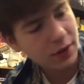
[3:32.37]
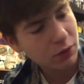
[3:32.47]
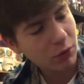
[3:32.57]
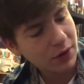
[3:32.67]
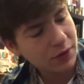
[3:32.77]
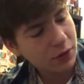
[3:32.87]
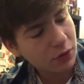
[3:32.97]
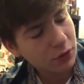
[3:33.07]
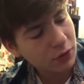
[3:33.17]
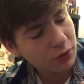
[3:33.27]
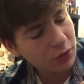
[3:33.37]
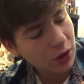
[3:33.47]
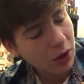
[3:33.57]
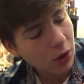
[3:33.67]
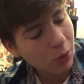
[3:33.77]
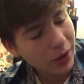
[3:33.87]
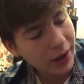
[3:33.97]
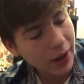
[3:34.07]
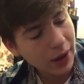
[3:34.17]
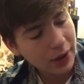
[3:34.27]
this was used with
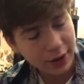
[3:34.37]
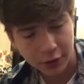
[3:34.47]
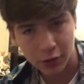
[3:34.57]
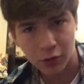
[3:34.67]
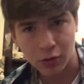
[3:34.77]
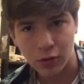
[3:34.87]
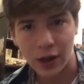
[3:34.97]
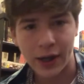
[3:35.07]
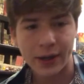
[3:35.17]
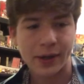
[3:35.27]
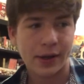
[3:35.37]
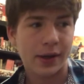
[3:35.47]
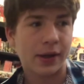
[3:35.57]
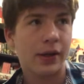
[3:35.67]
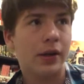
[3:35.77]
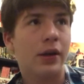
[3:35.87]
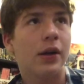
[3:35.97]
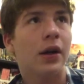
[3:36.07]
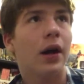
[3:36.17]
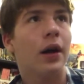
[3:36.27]
a little, like,
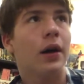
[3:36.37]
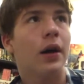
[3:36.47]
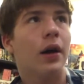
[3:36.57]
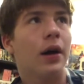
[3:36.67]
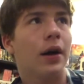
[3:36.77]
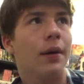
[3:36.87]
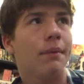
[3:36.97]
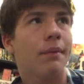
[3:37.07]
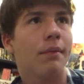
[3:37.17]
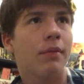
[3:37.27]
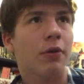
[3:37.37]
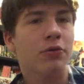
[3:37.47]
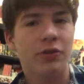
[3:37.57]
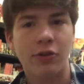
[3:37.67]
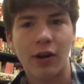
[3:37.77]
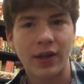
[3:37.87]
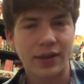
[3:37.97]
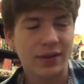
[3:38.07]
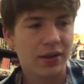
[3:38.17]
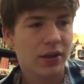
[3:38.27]
how do you call
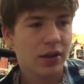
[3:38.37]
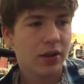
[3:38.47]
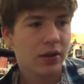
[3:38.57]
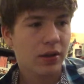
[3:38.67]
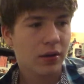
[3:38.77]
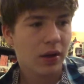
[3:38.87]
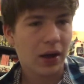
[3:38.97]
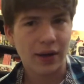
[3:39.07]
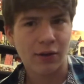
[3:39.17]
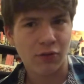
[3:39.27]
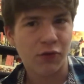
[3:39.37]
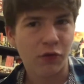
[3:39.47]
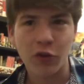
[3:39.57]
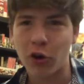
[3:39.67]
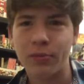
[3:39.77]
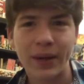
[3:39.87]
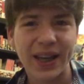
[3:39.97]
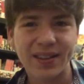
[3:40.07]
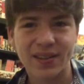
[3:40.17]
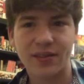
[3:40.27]
it, a little floor
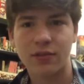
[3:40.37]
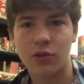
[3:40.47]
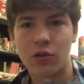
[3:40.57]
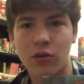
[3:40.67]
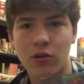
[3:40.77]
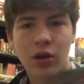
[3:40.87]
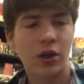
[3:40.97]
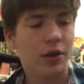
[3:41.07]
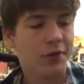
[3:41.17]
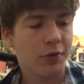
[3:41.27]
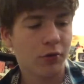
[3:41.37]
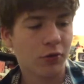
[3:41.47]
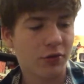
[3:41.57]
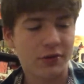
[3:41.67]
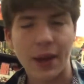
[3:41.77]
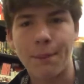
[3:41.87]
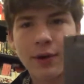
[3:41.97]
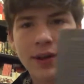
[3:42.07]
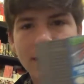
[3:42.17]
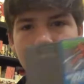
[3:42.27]
mat, so you step
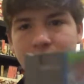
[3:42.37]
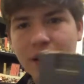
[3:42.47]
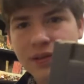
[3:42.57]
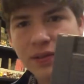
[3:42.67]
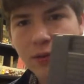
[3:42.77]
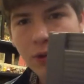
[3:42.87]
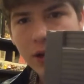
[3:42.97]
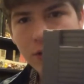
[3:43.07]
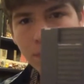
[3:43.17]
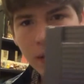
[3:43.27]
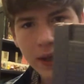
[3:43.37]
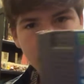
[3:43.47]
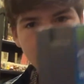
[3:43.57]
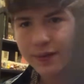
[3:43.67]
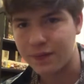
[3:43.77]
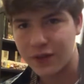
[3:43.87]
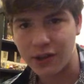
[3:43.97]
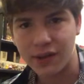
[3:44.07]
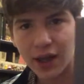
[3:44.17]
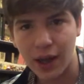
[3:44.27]
on it and that's the way you play
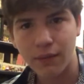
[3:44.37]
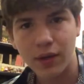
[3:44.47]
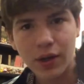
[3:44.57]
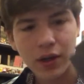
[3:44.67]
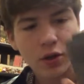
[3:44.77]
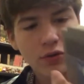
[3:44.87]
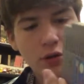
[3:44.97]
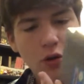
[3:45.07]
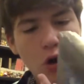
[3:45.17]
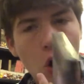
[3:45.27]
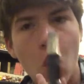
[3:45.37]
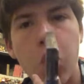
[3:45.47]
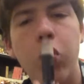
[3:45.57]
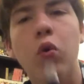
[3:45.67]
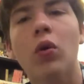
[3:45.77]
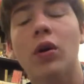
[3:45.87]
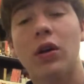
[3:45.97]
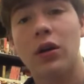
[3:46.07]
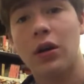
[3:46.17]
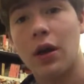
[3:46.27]
this game. So
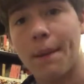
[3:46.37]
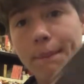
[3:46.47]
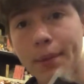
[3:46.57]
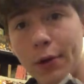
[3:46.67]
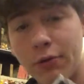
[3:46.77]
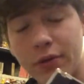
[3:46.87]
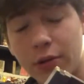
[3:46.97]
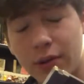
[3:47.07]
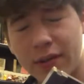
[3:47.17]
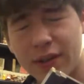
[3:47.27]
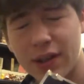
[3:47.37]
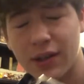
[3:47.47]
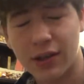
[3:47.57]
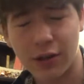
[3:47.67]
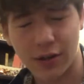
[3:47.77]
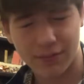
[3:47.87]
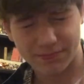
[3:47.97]
very interesting. Oh,